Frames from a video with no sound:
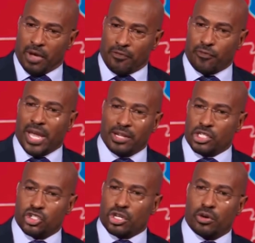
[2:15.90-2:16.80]
afraid
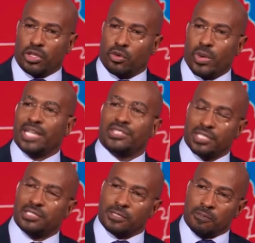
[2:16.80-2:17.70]
to show their
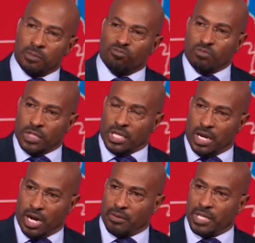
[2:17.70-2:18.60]
racism
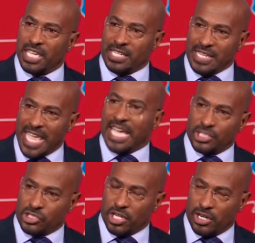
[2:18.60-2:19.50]
are getting
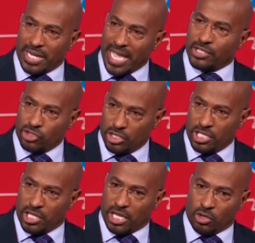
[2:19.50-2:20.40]
nastier and nastier
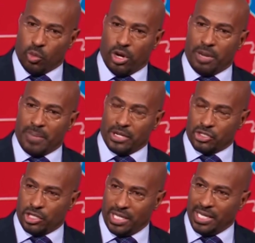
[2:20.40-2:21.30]
to you. And you're worried
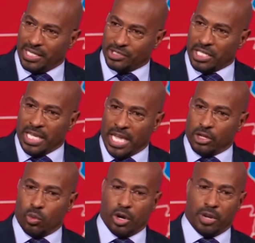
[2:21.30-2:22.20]
about your kids
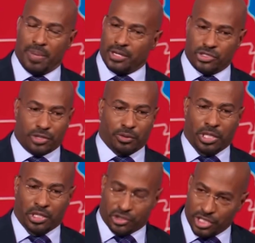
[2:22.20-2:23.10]
and you're worried about your
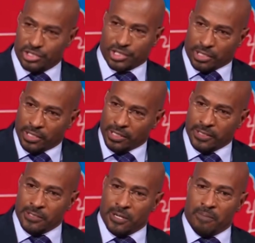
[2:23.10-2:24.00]
sister.
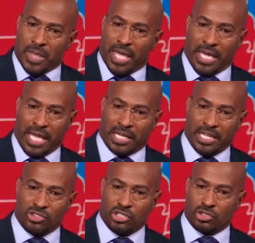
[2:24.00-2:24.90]
And
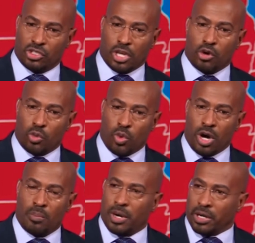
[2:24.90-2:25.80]
can she just go to
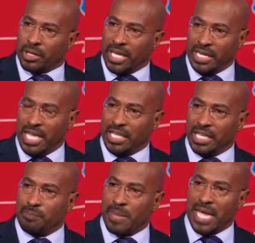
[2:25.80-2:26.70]
Walmart and, and
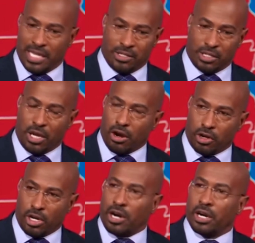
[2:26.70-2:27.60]
get back into the, her
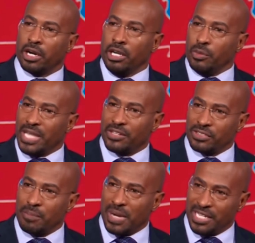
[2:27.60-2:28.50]
car without
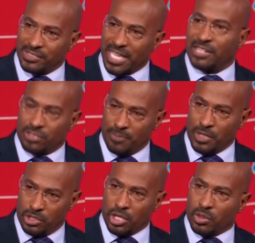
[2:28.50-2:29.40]
somebody saying
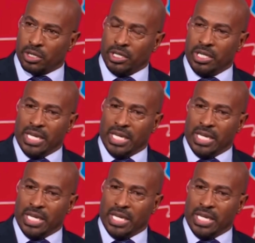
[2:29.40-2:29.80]
something to her?